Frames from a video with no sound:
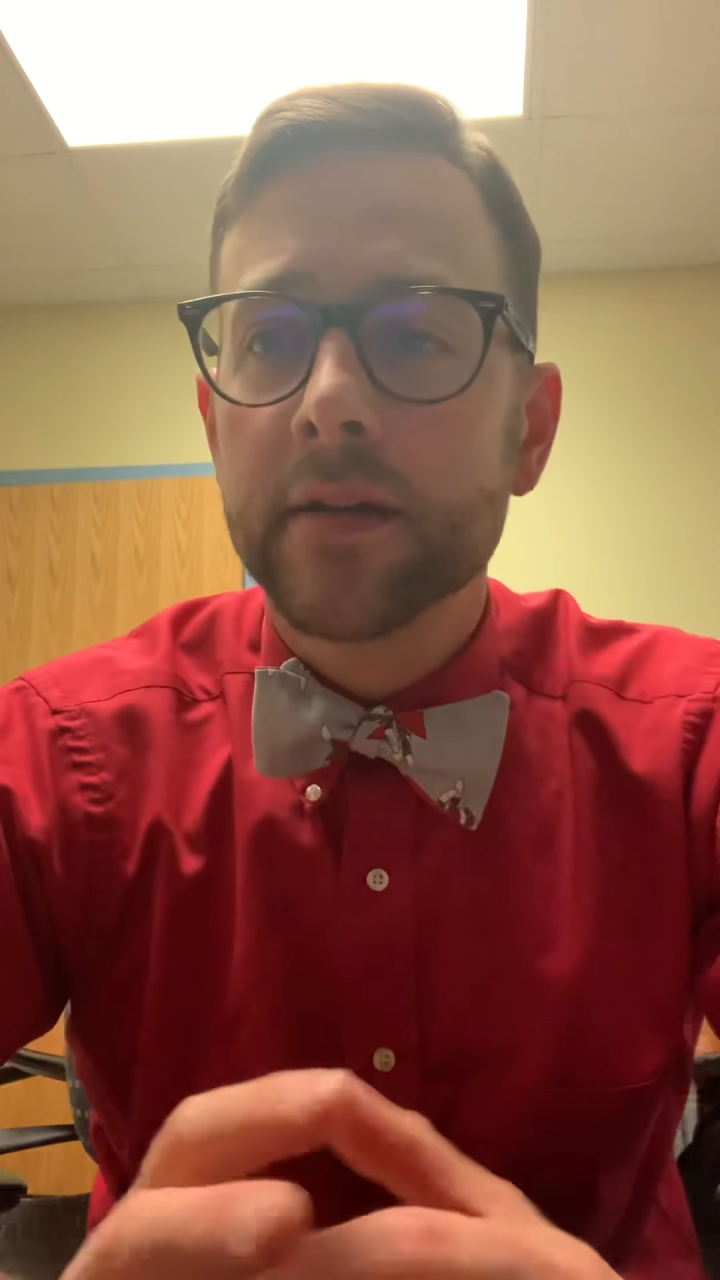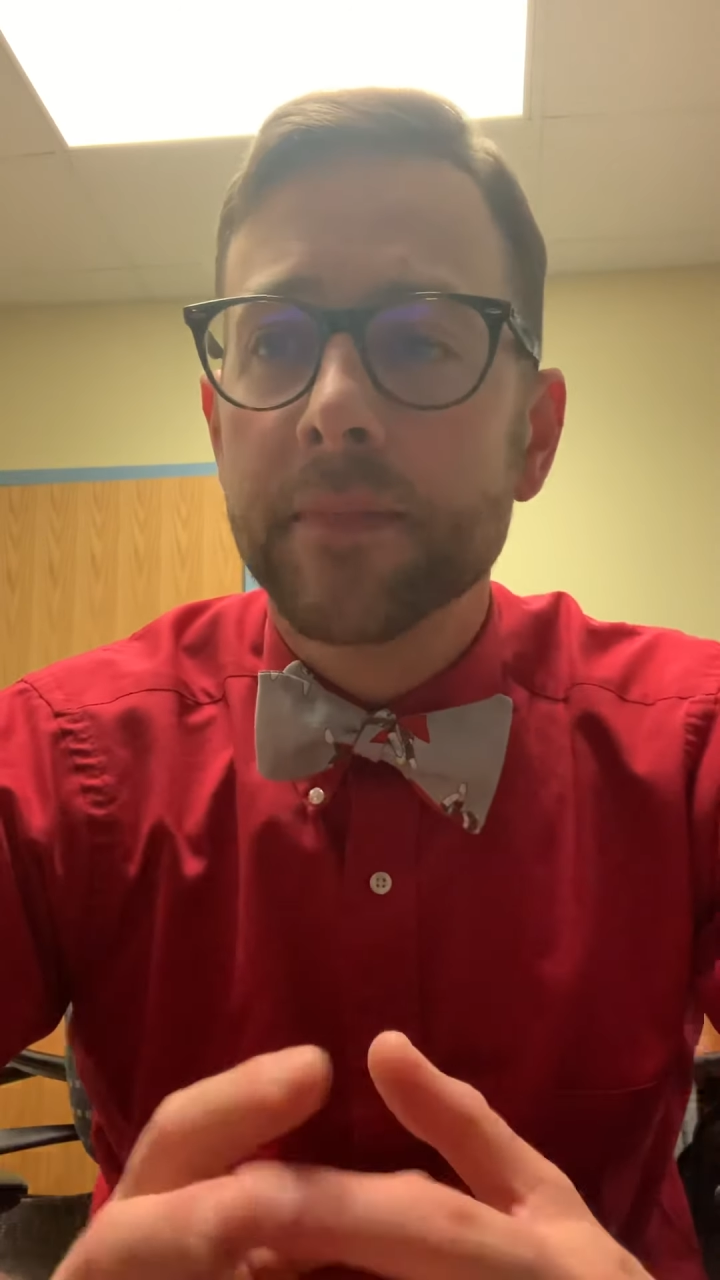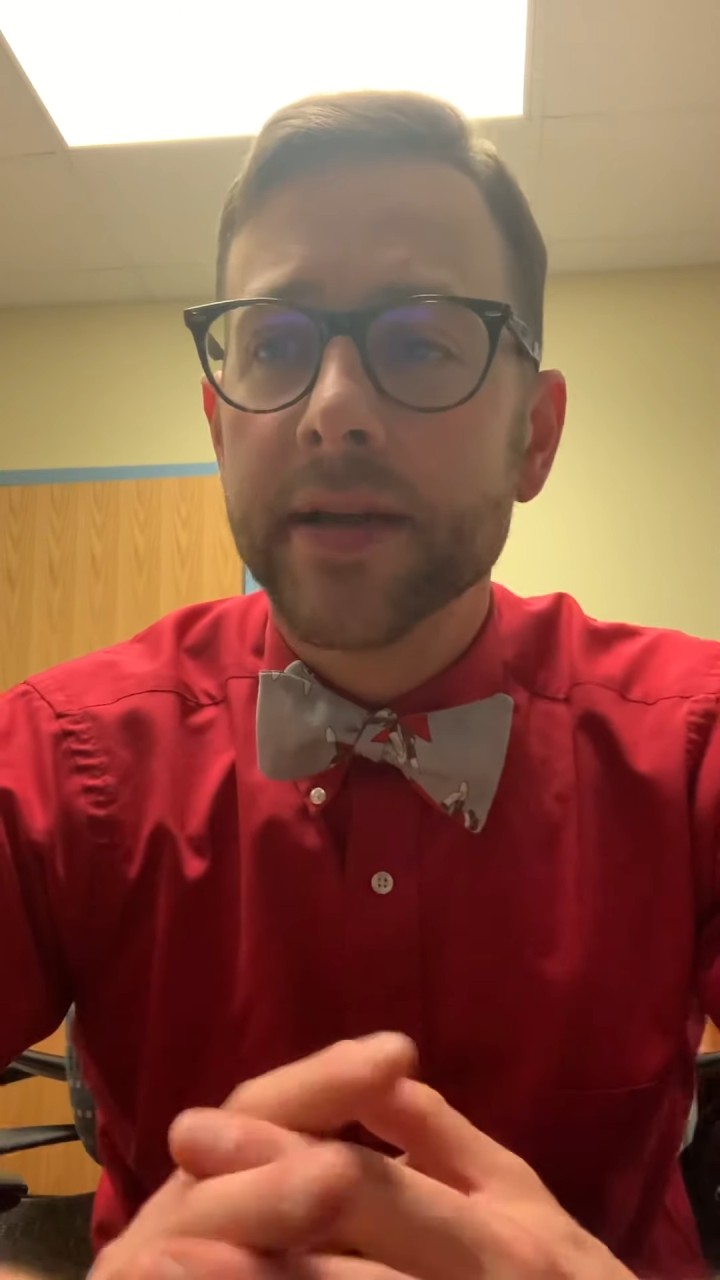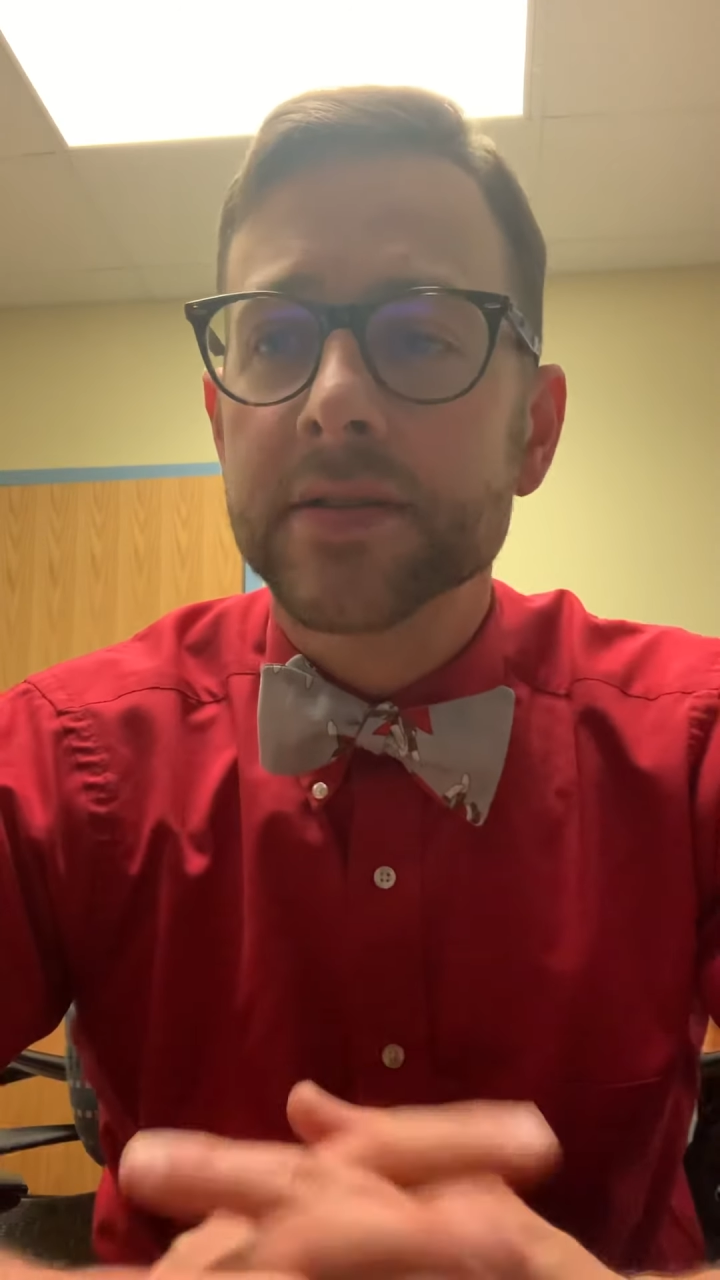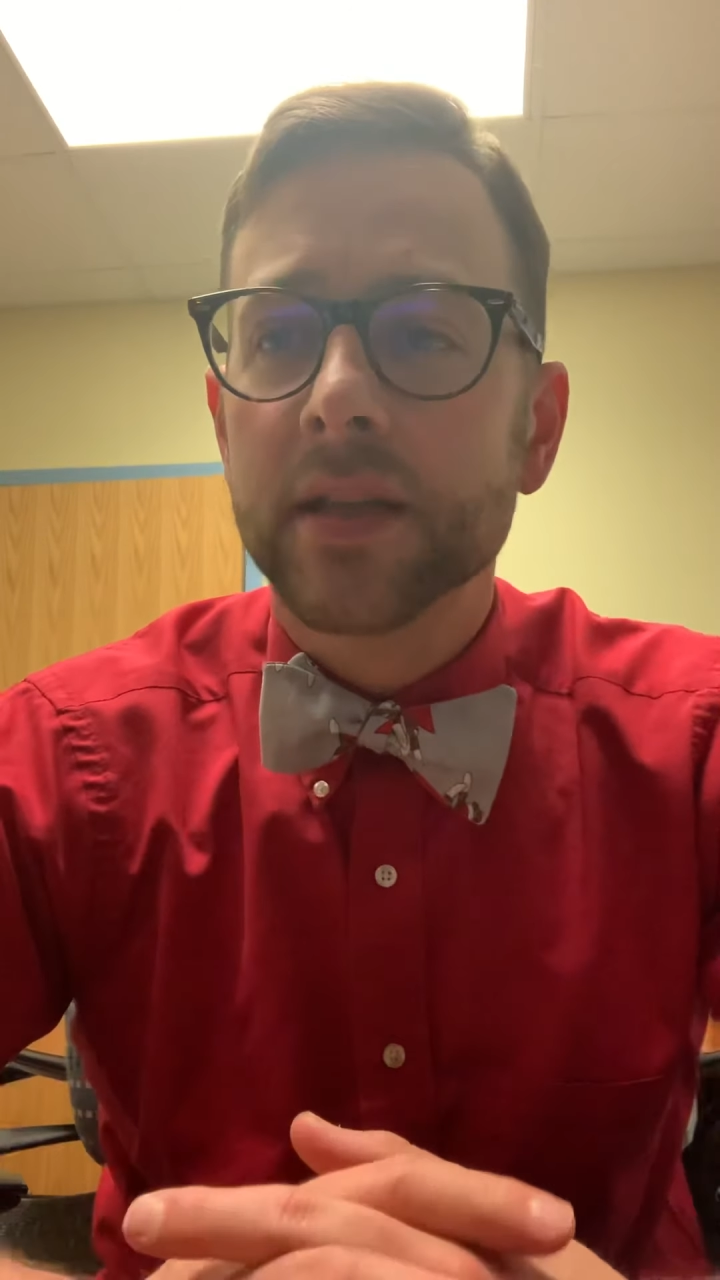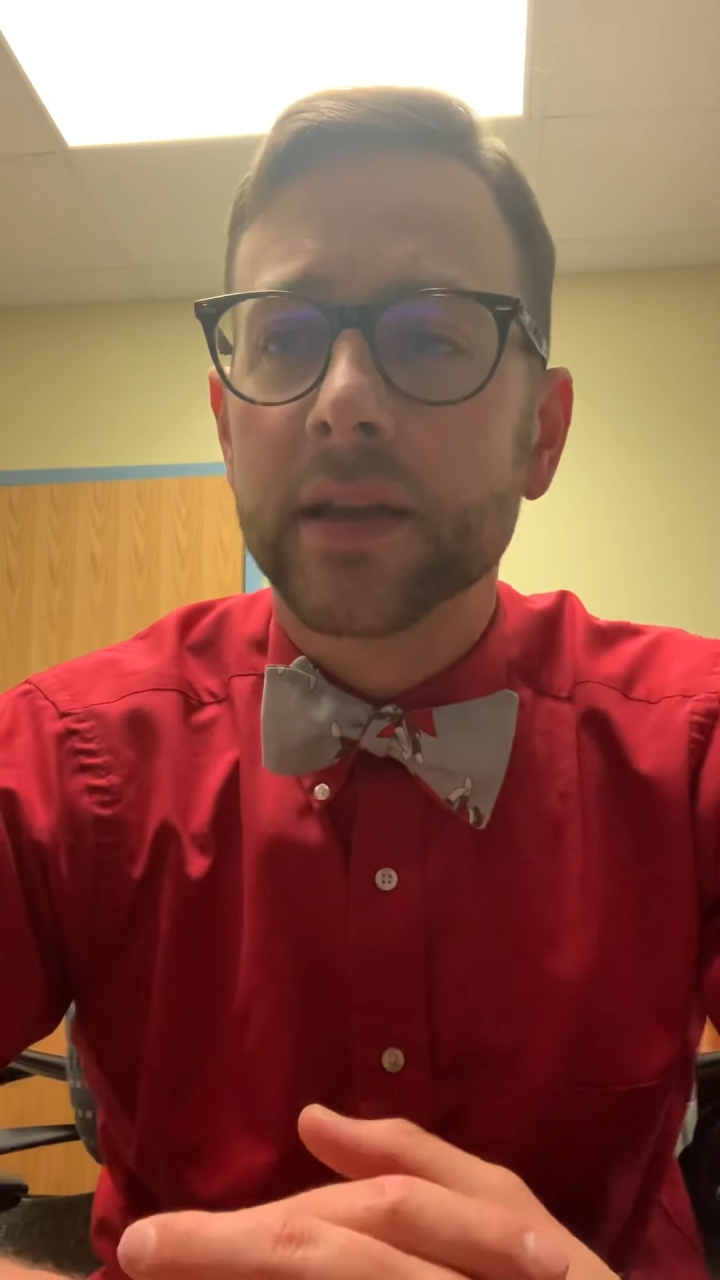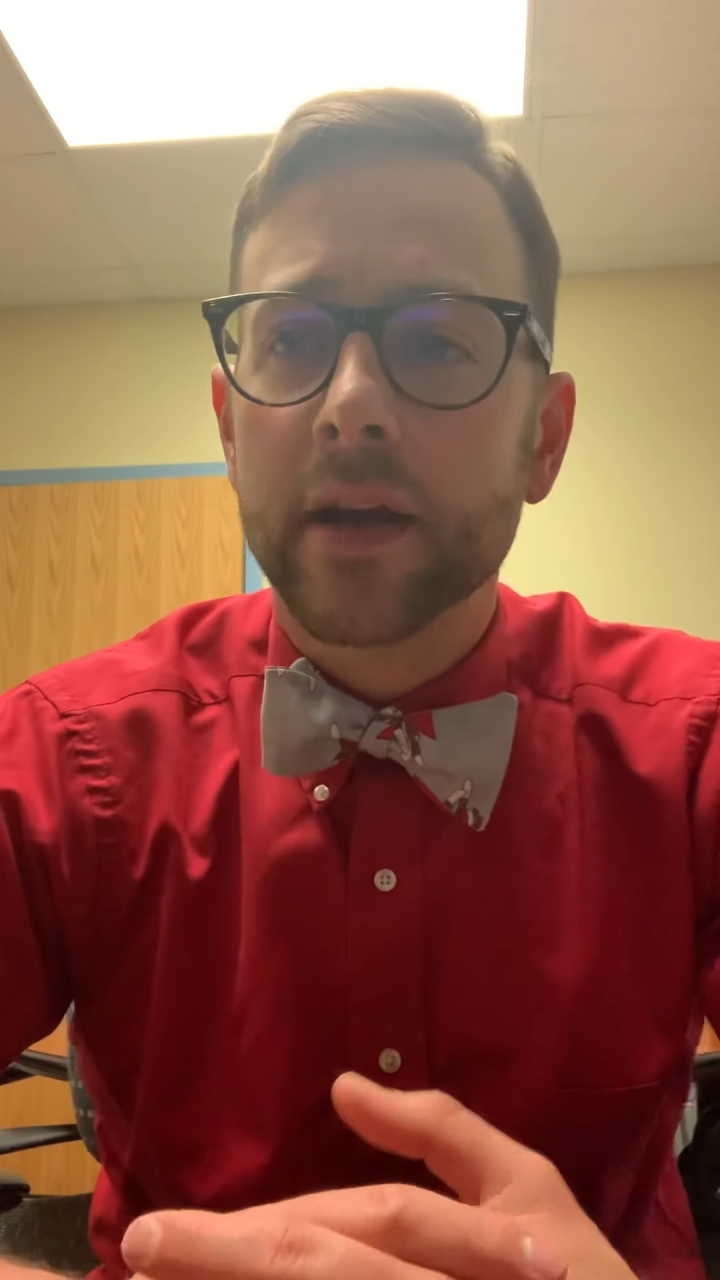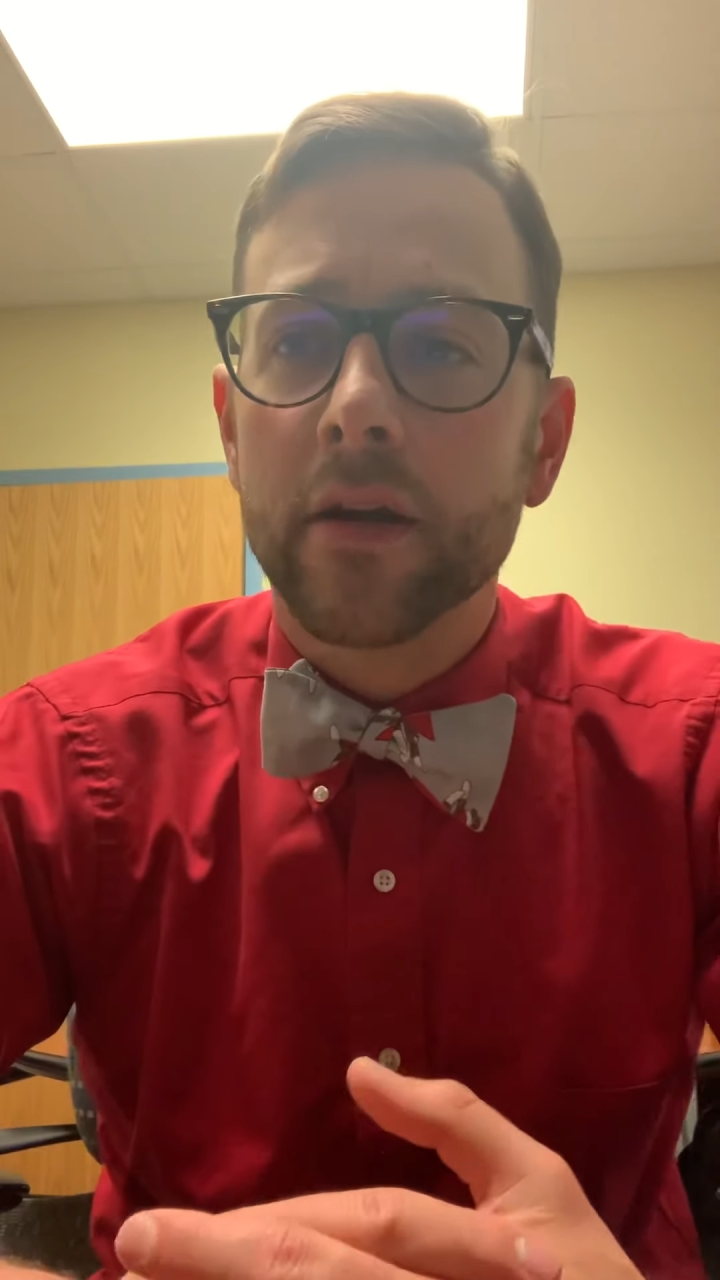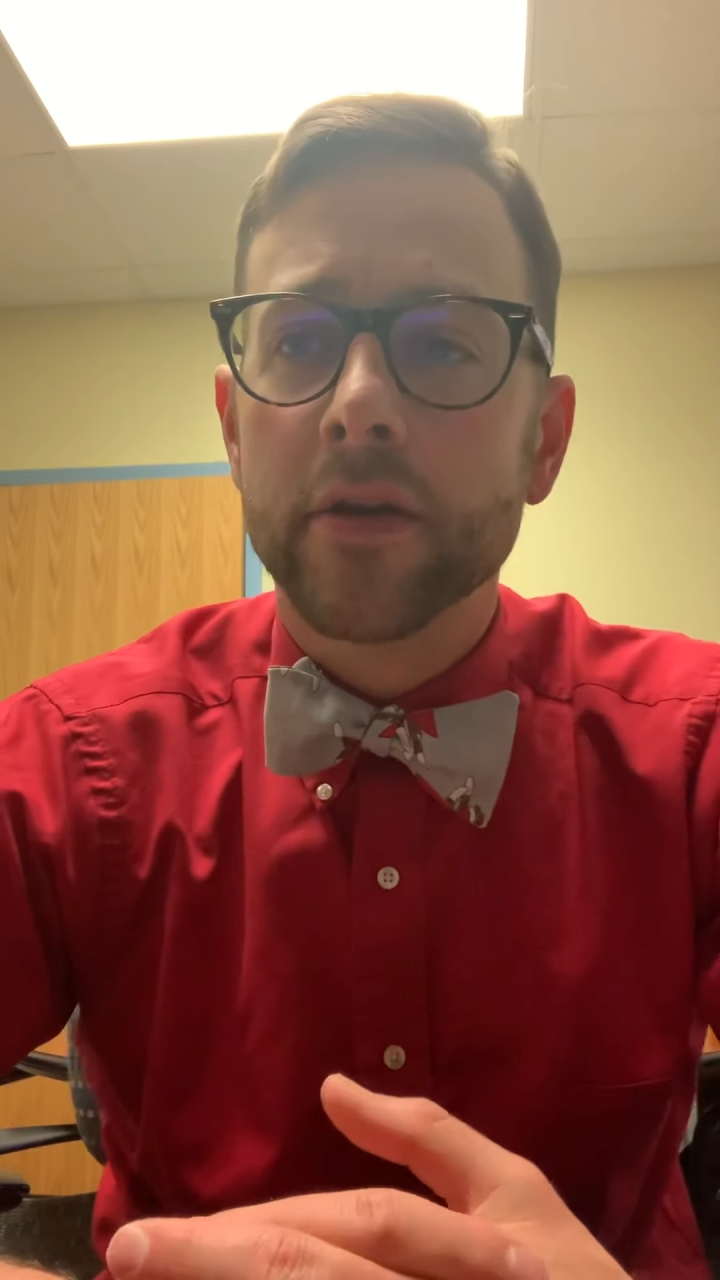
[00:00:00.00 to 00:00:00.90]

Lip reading: means that there are